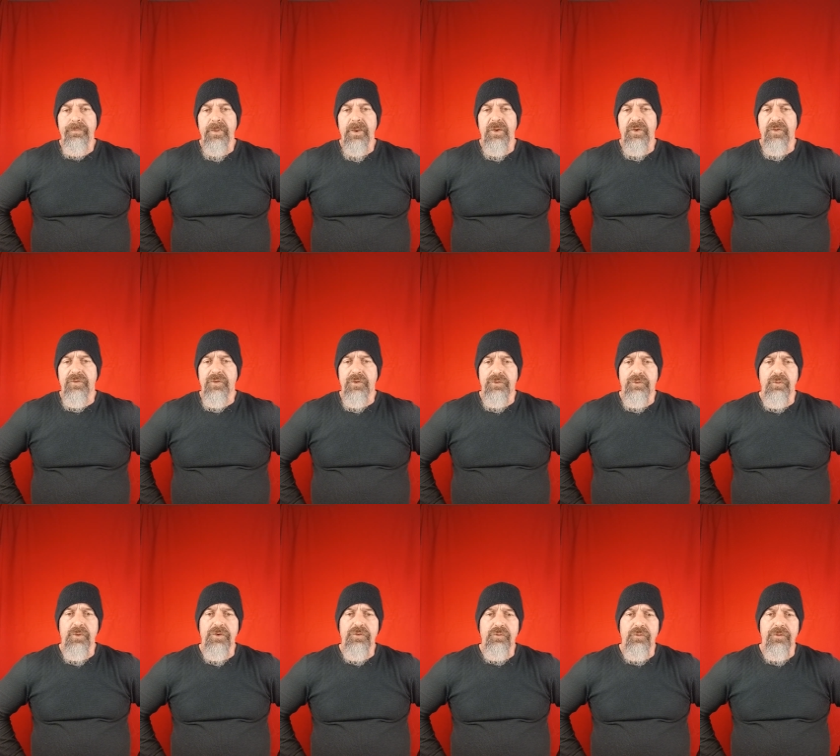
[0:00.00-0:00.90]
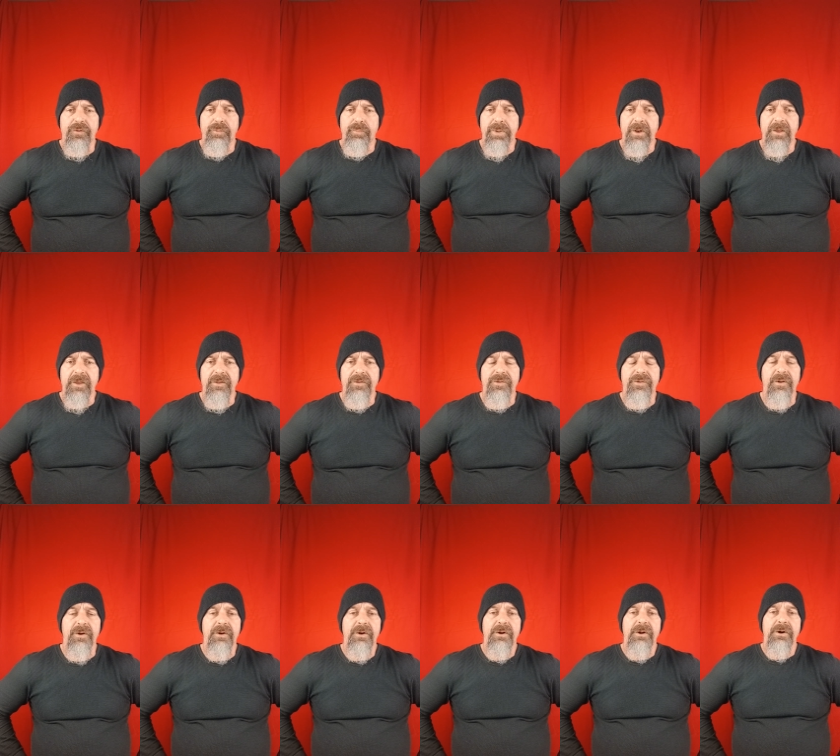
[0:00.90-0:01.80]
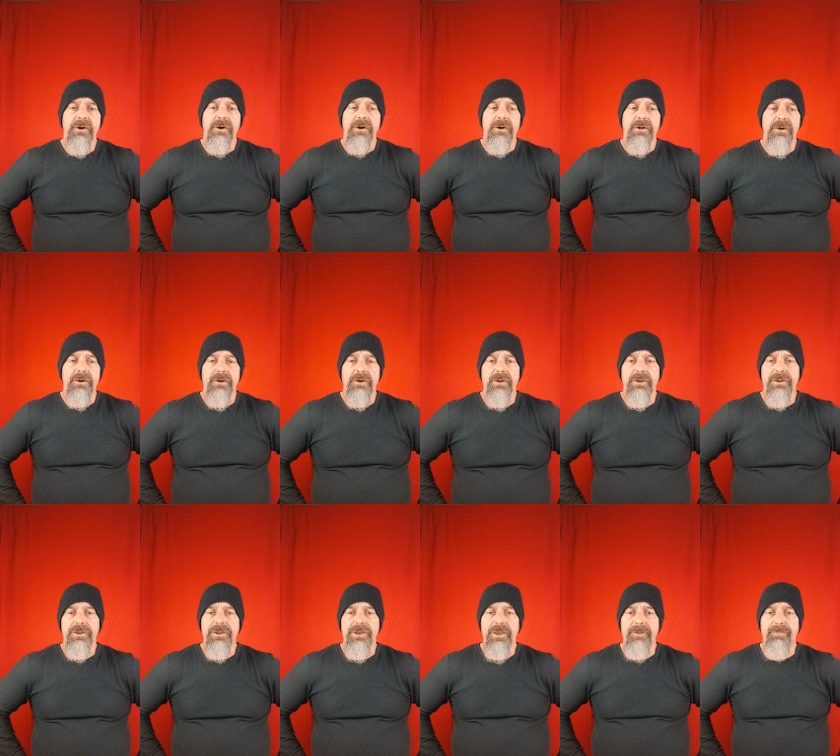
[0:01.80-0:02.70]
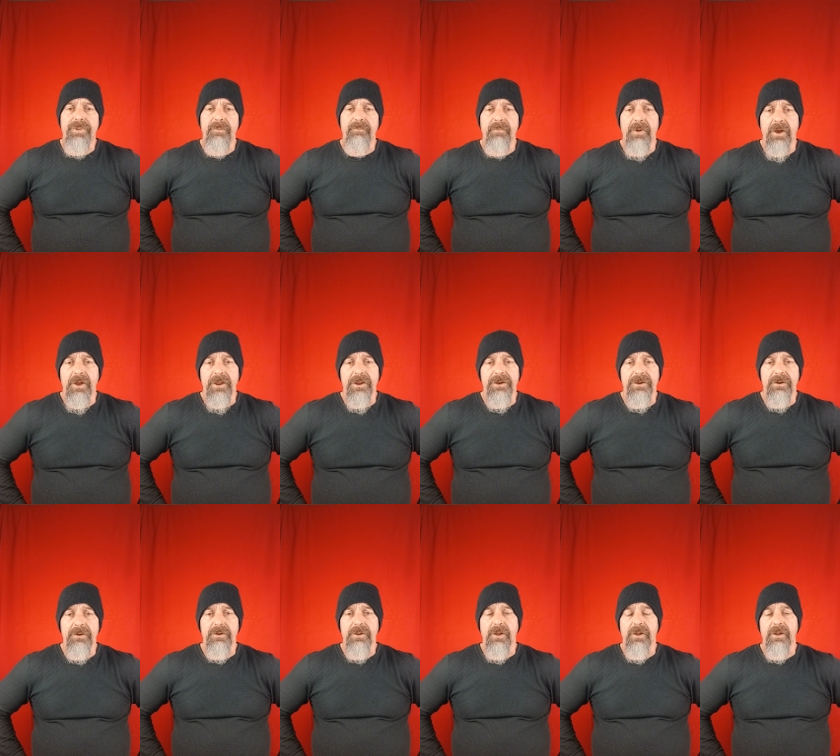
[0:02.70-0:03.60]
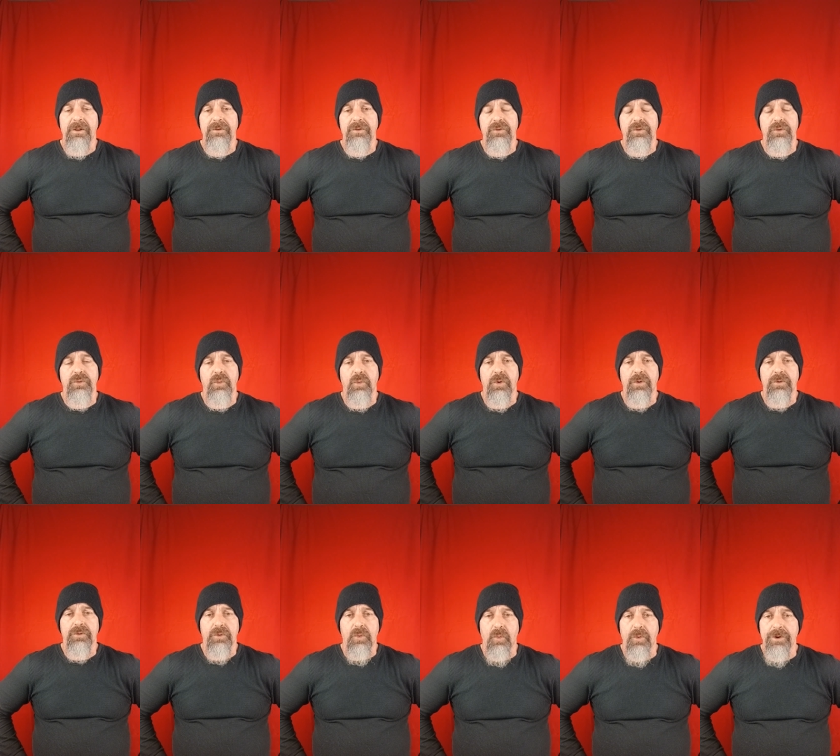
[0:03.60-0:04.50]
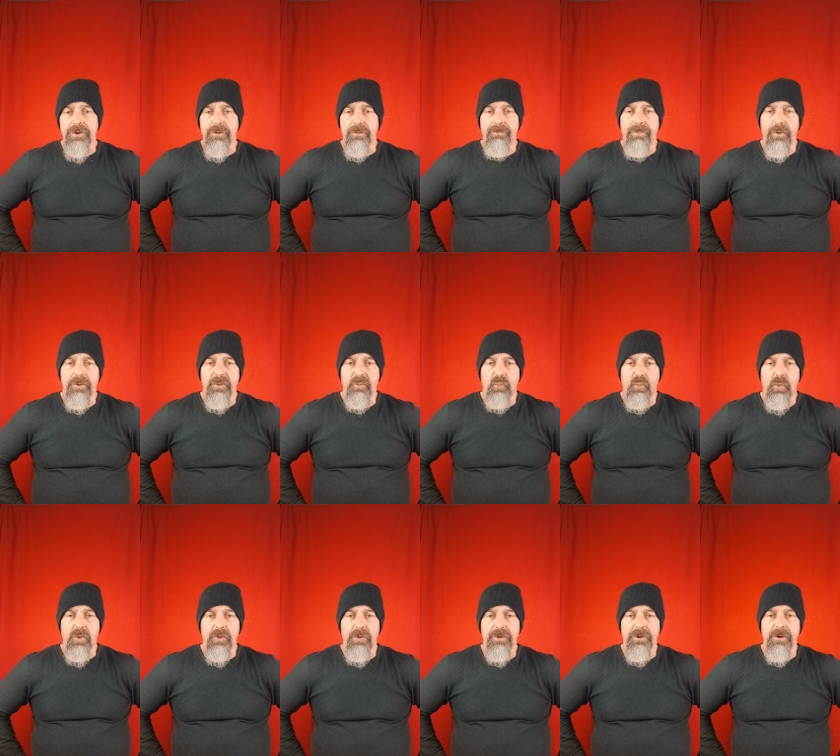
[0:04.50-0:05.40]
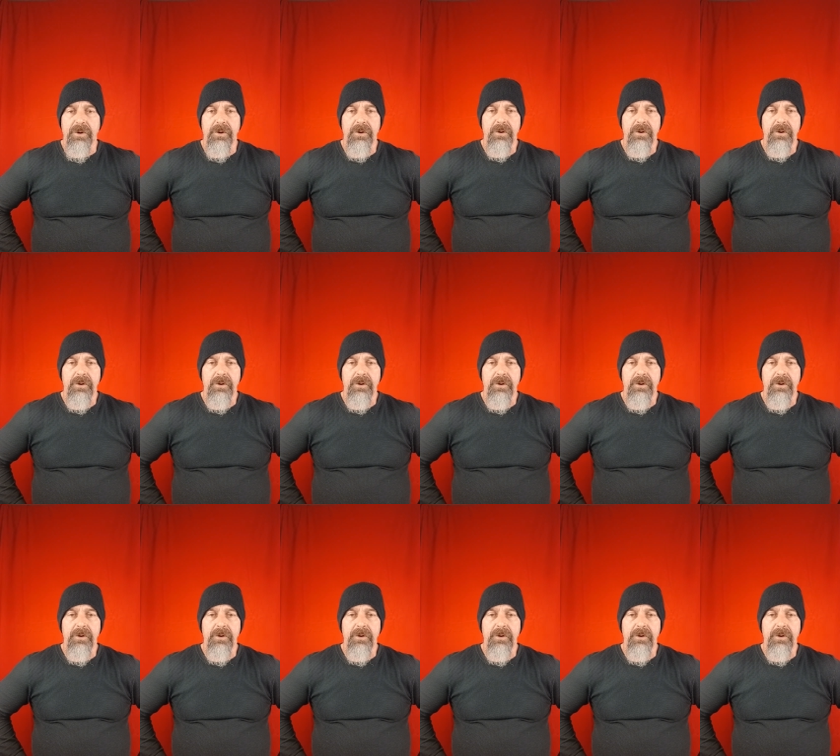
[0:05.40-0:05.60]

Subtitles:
it's a treacherous place. Keep in mind, you are going to put in work,